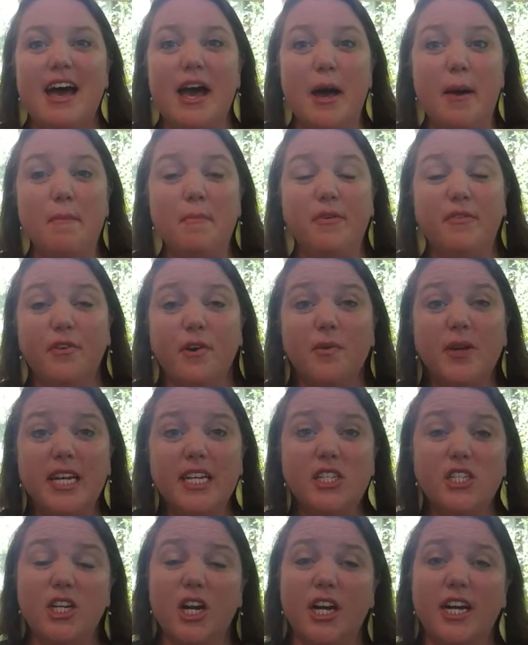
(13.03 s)
Before we
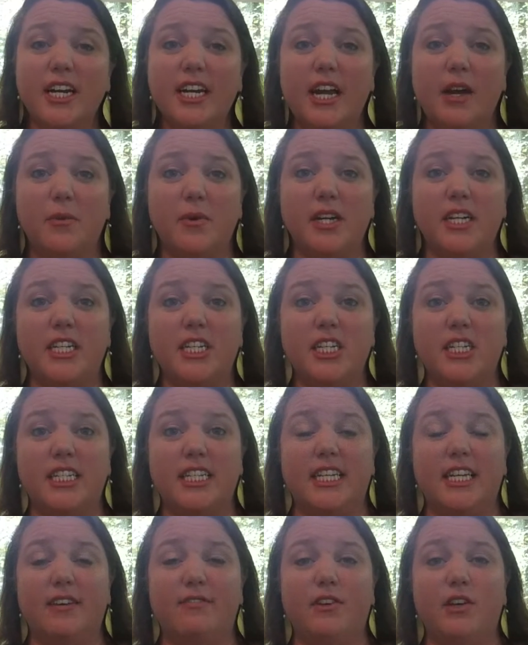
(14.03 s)
get started, I want to
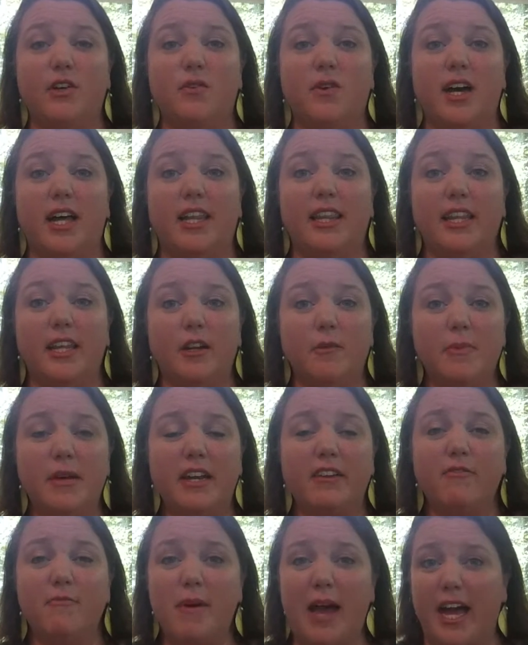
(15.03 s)
just give you a little
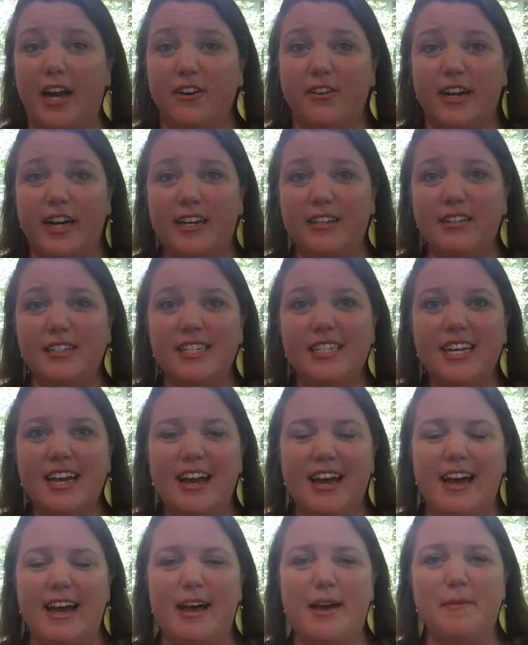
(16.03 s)
bit of background
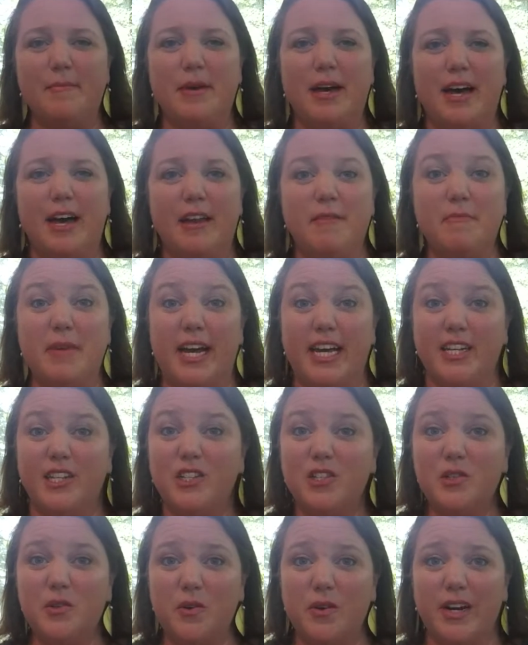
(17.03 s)
on my
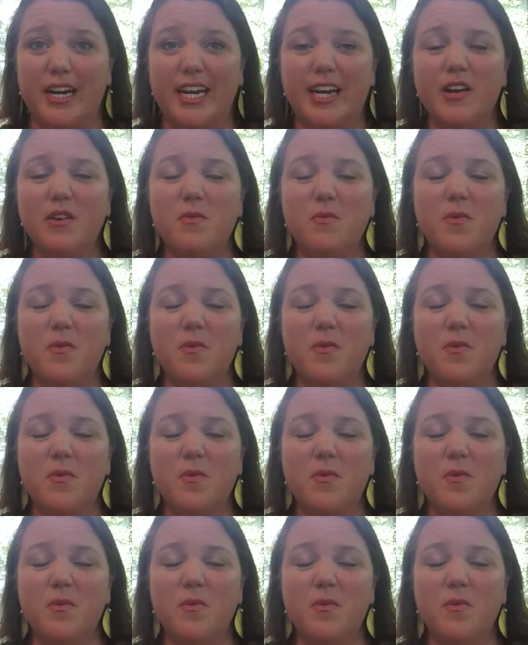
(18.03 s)
story.